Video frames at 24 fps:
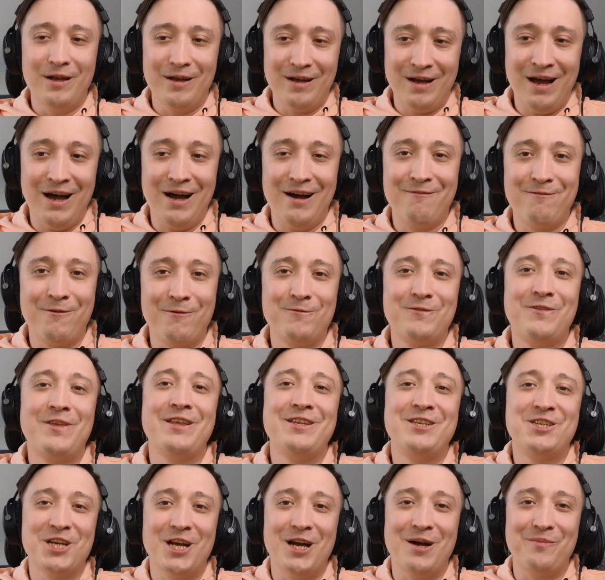Half of the
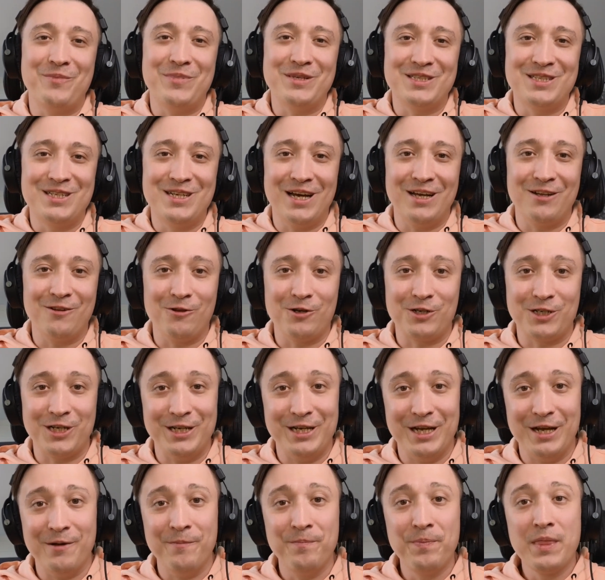job is done
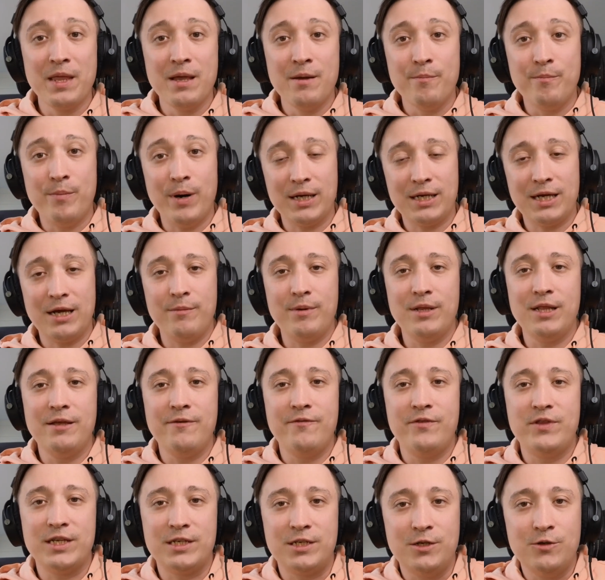already. But I believe
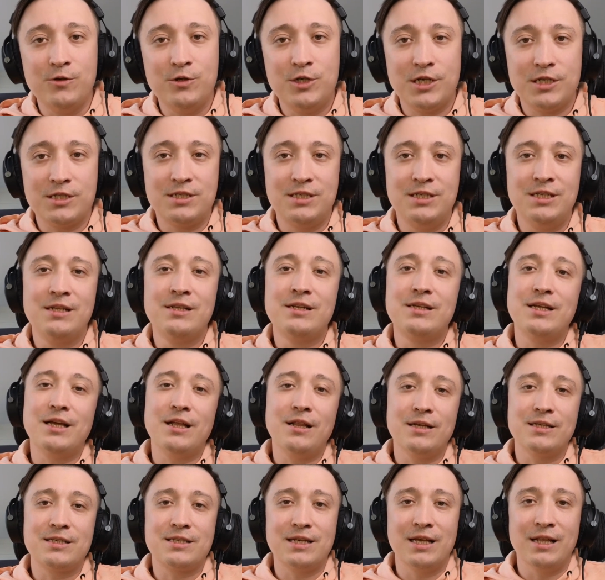that you just didn't tell
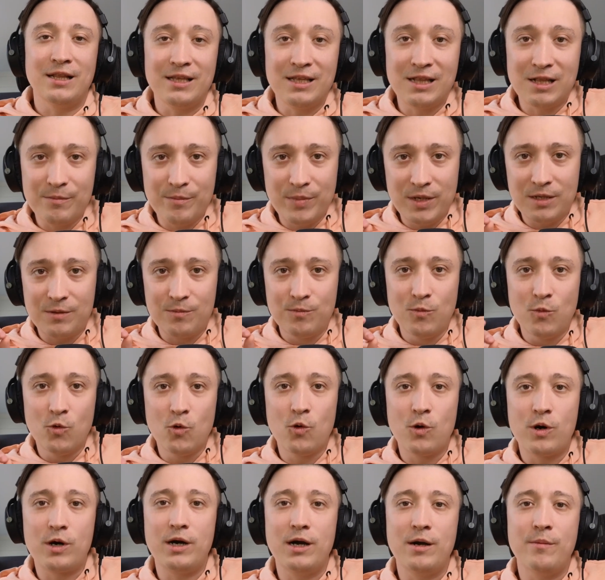us a little bit
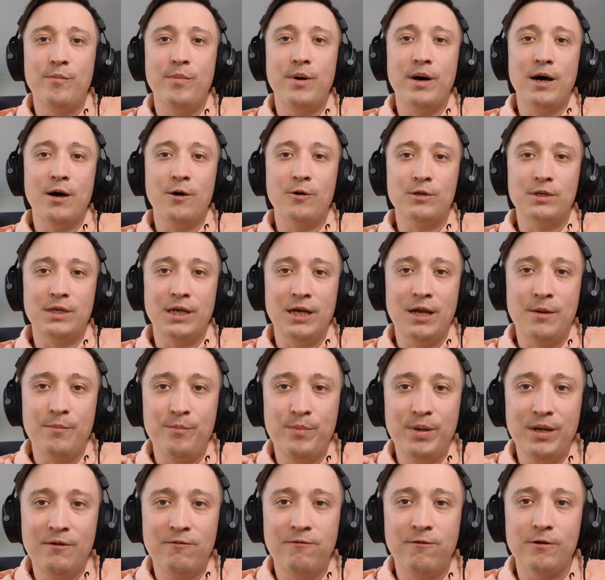more about any
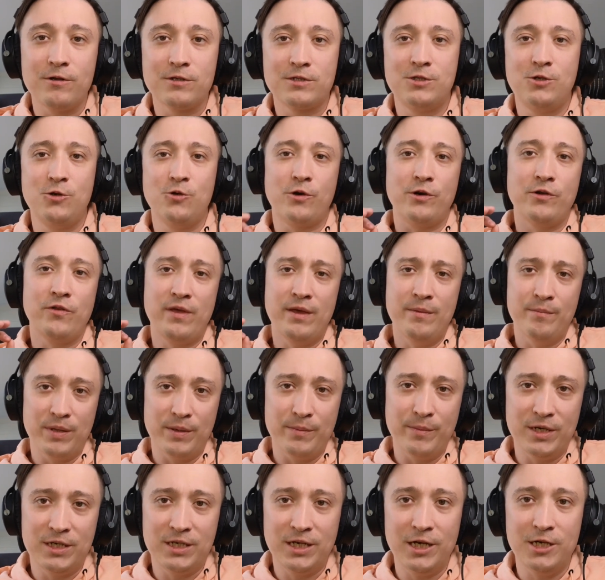pitfalls during the
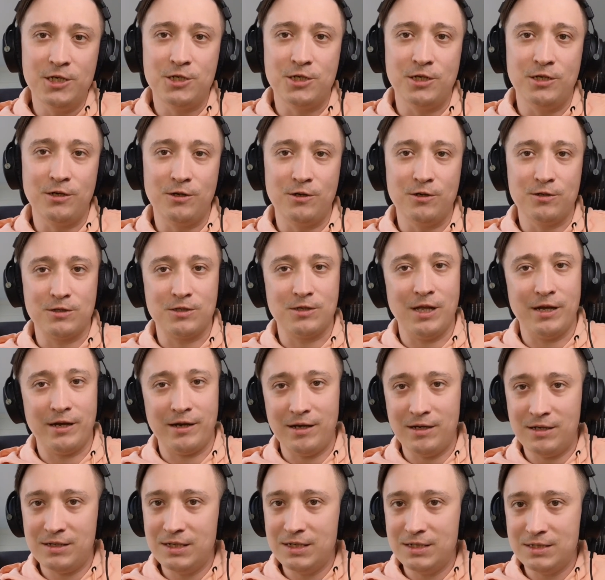implementation, because like
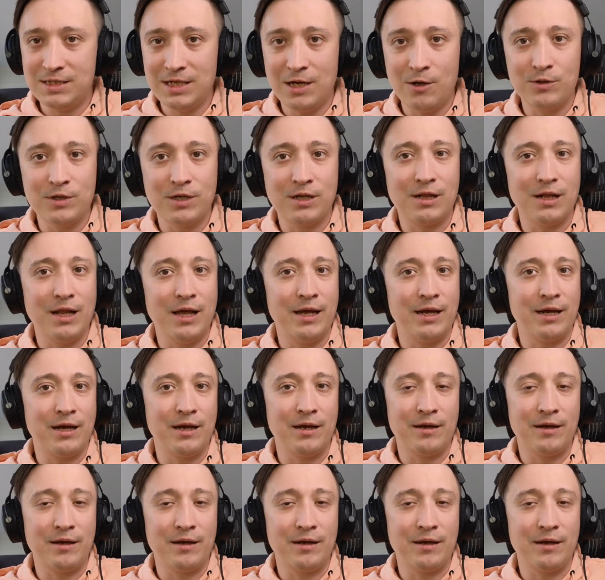it sounded like